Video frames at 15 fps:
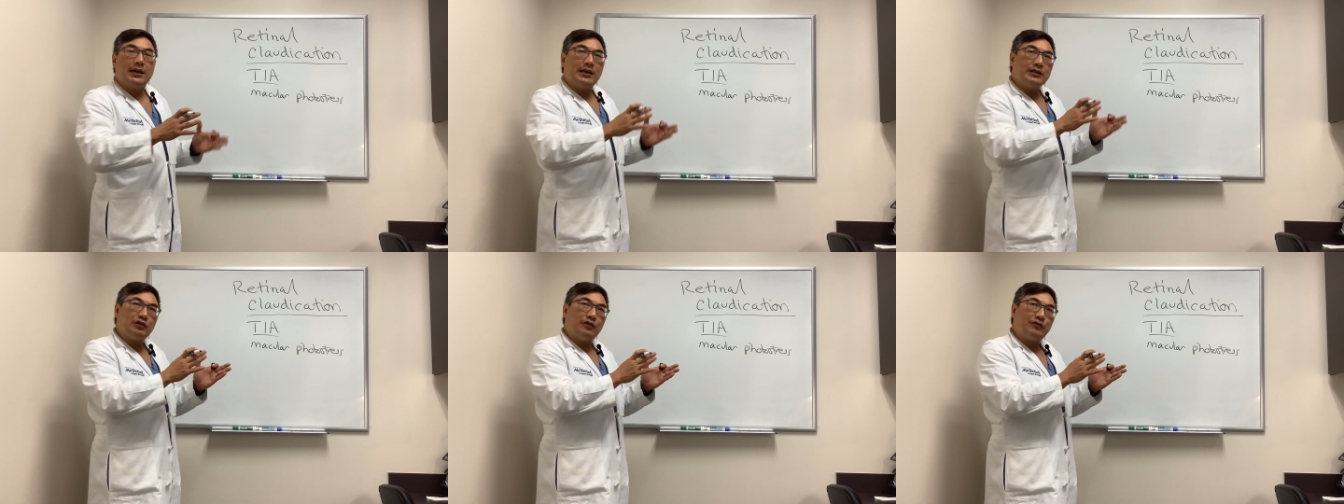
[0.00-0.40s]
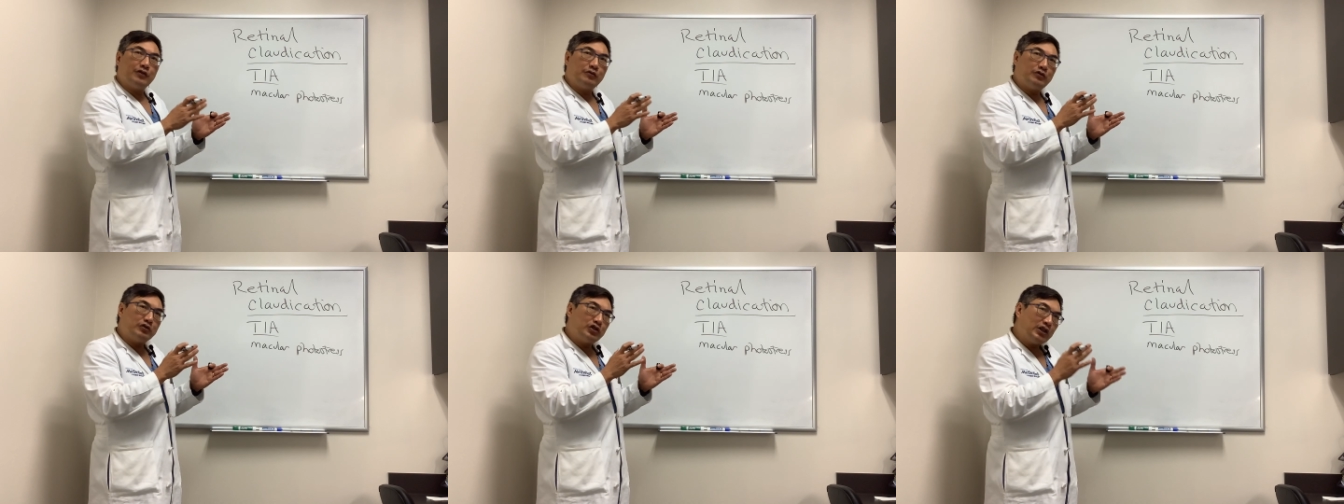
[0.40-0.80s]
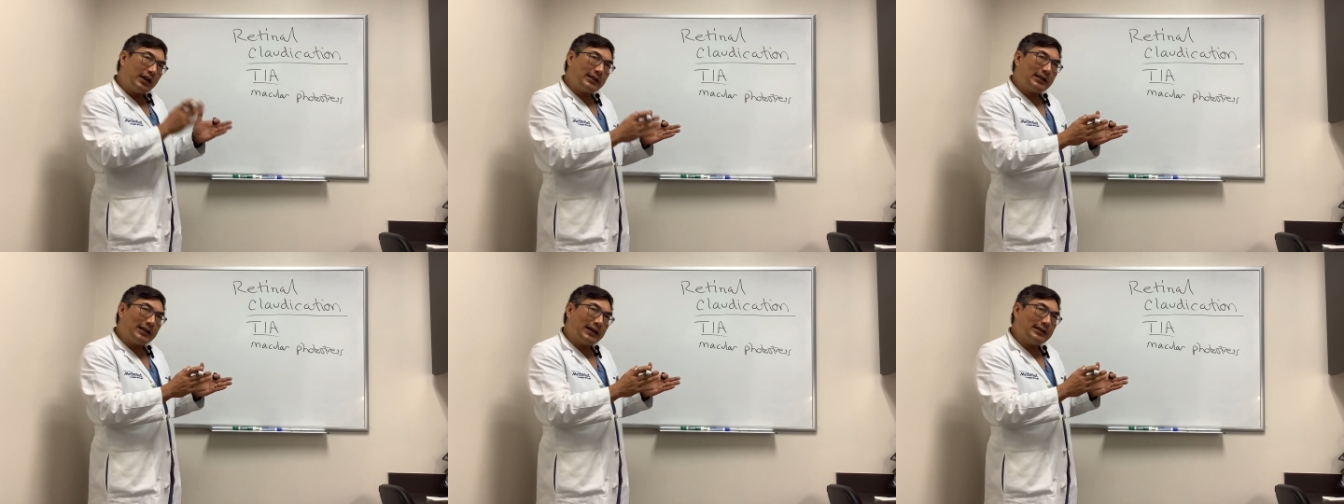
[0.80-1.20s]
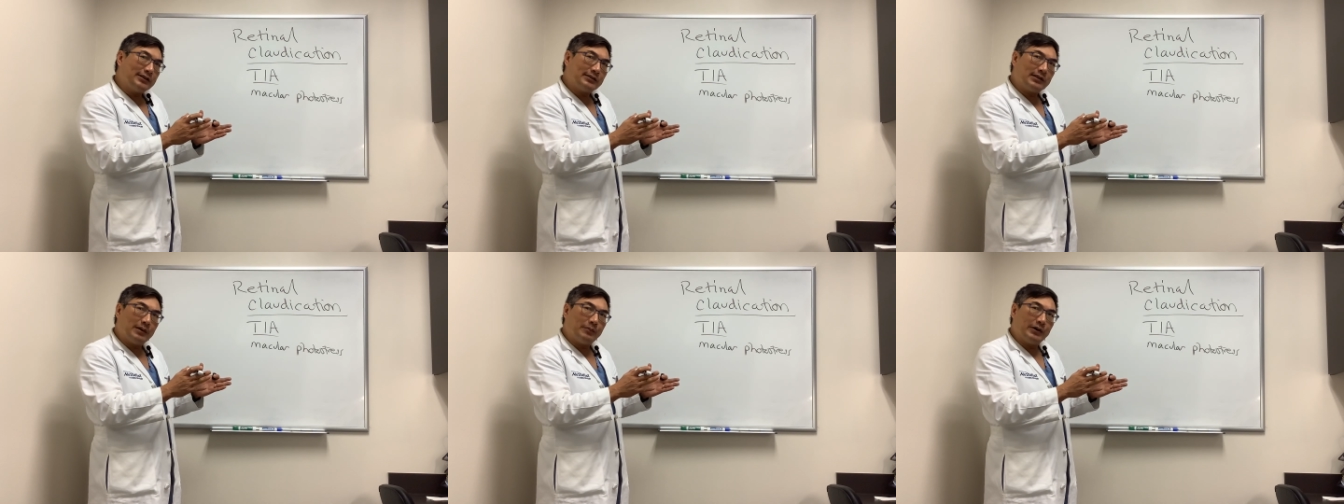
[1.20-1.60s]
So if you shine the light in
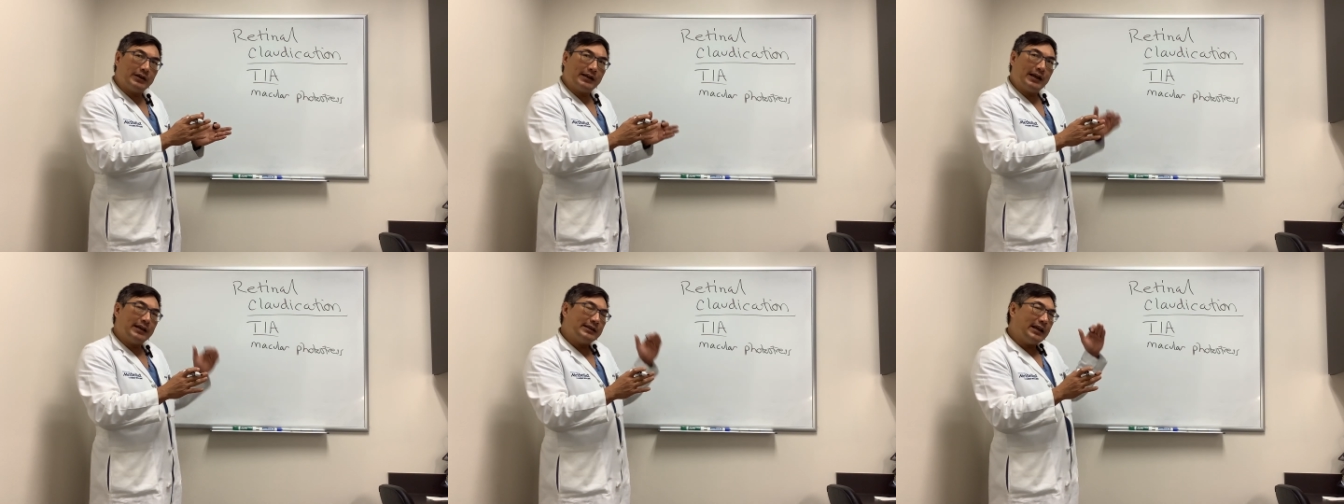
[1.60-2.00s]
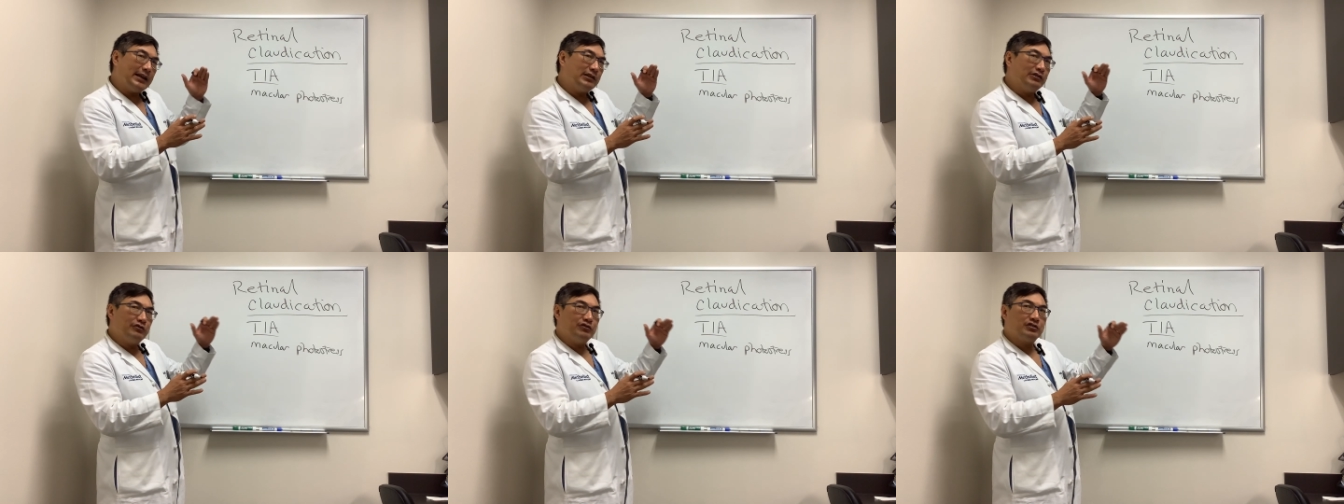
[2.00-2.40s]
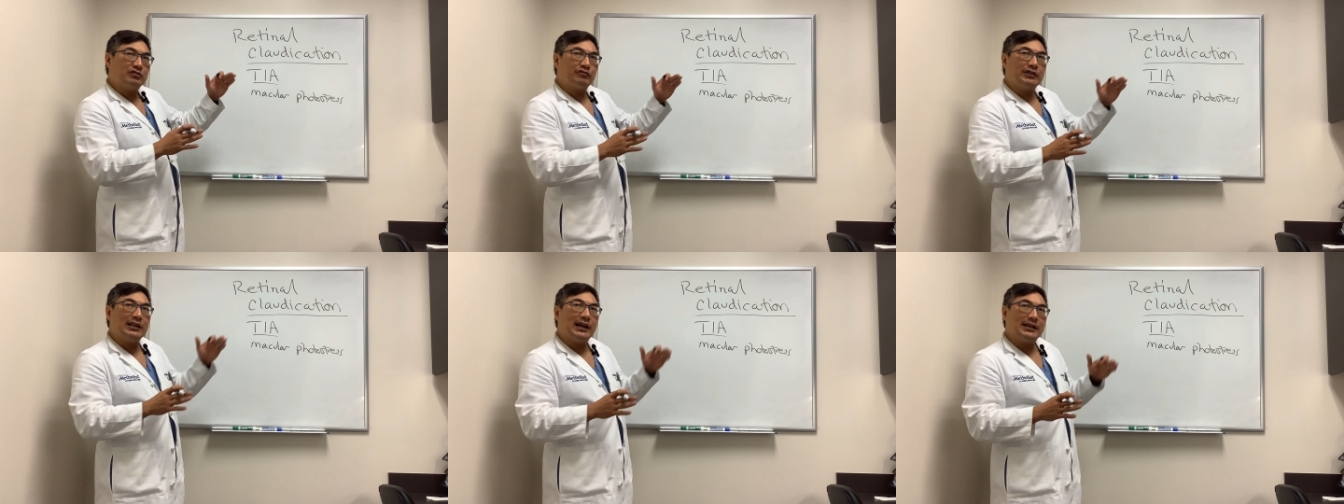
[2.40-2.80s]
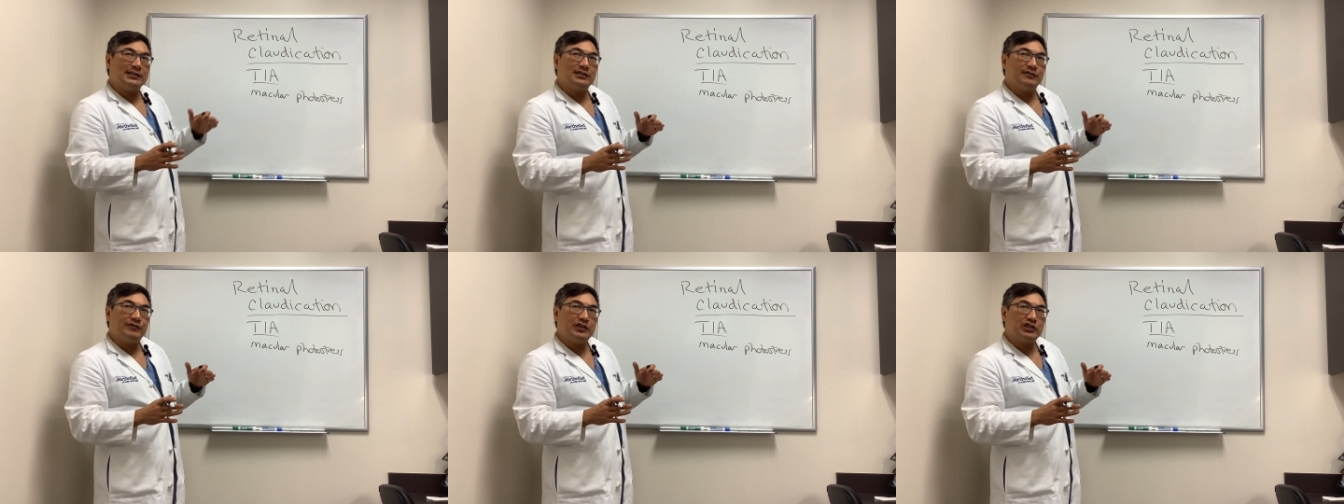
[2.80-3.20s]
someone and they lose three
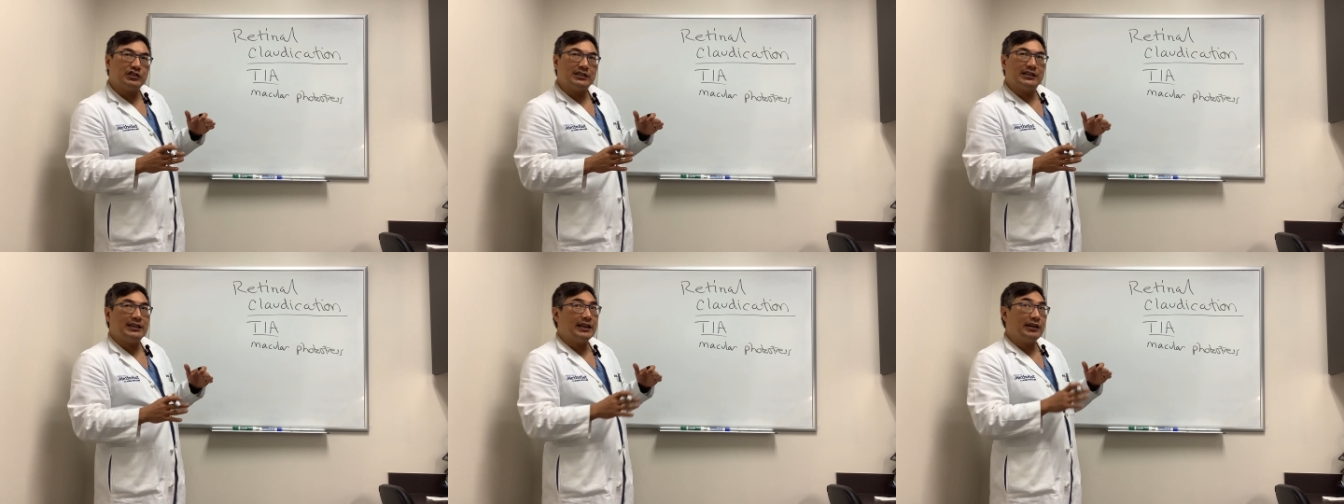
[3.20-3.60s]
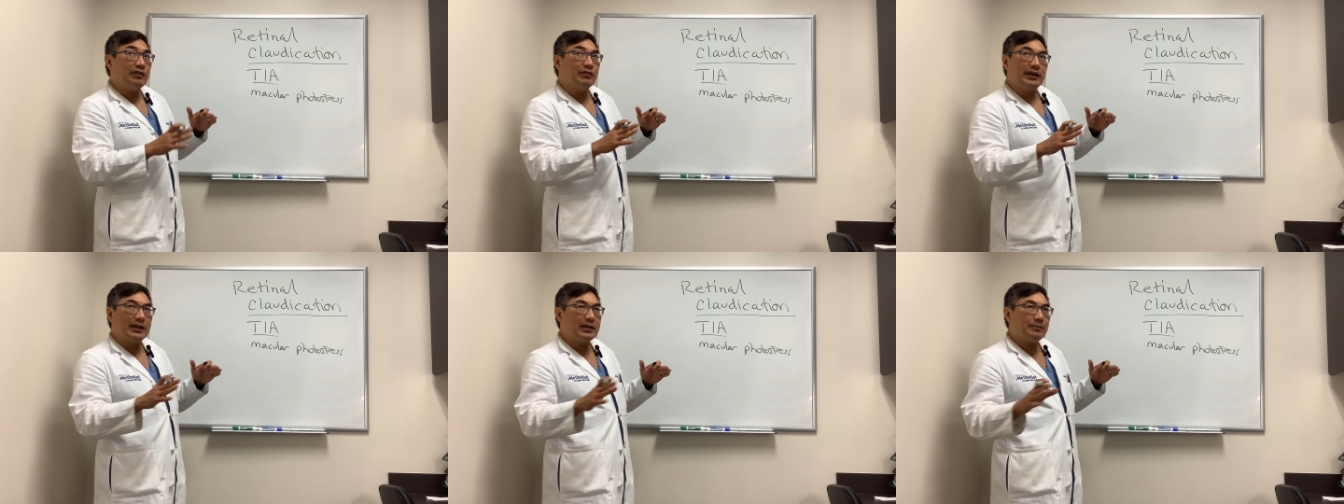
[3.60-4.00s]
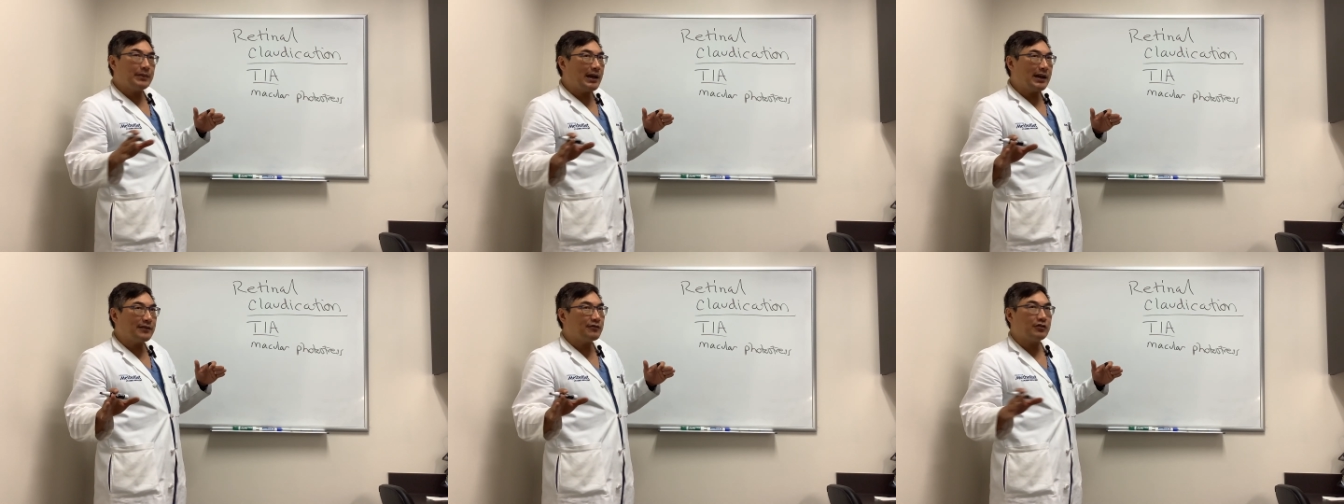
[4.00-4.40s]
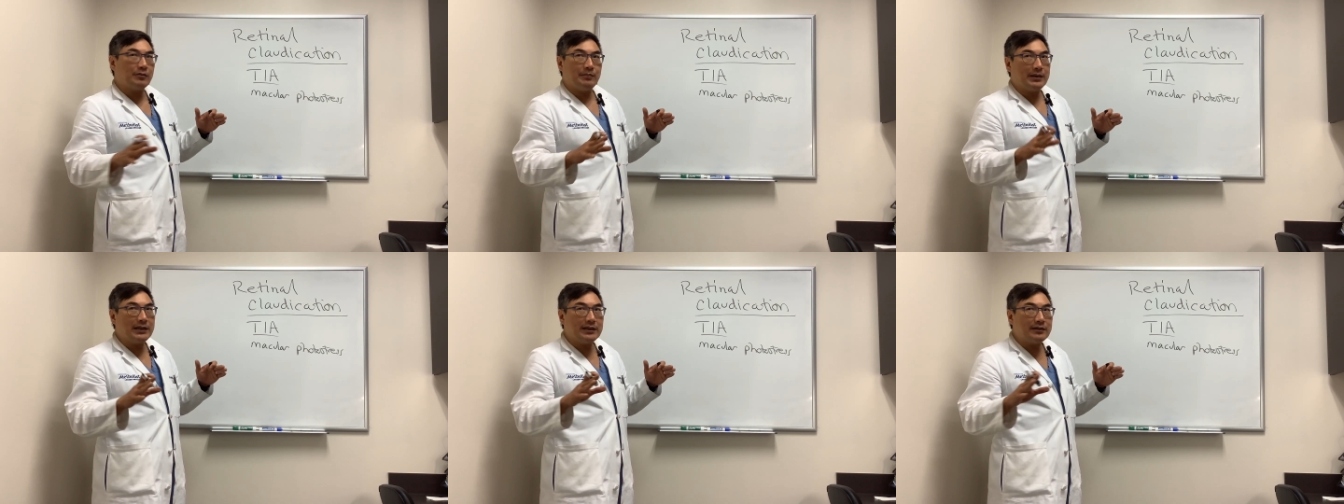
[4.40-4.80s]
lines of vision and they don't get it back for a
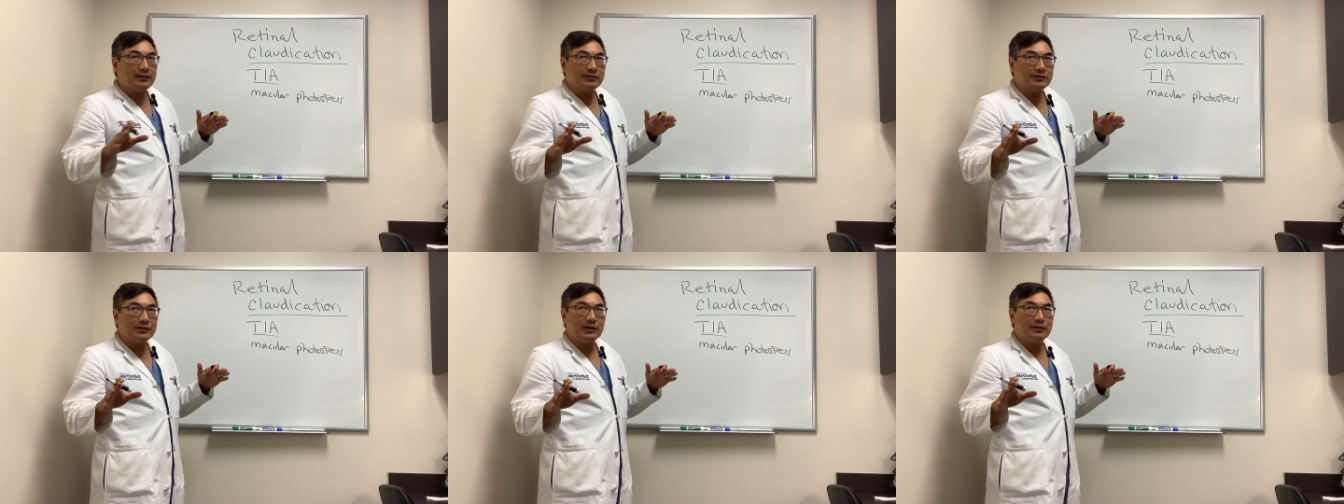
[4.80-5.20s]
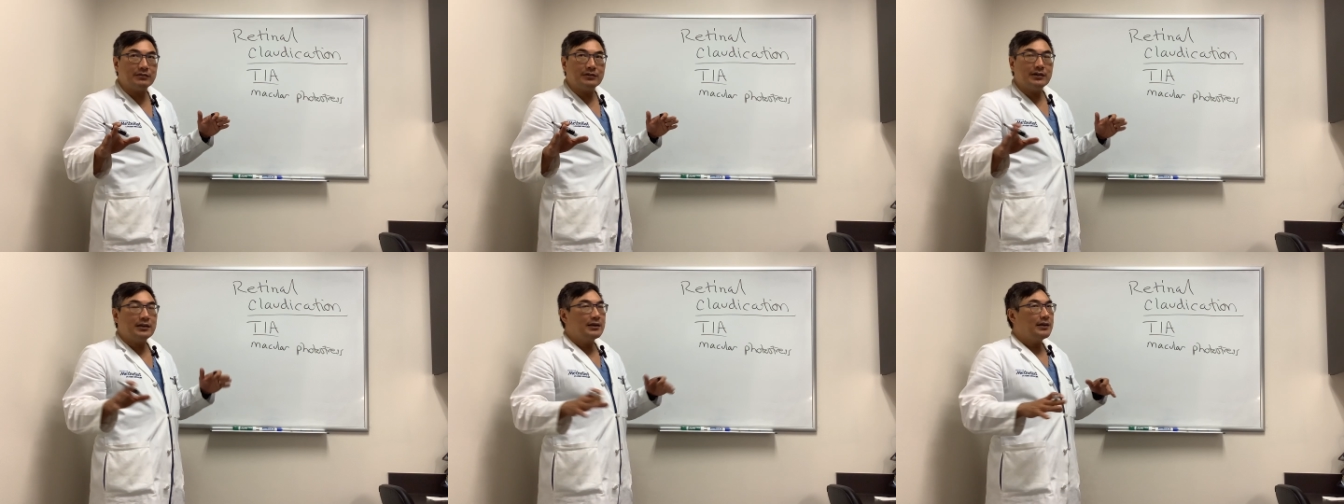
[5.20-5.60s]
minute or so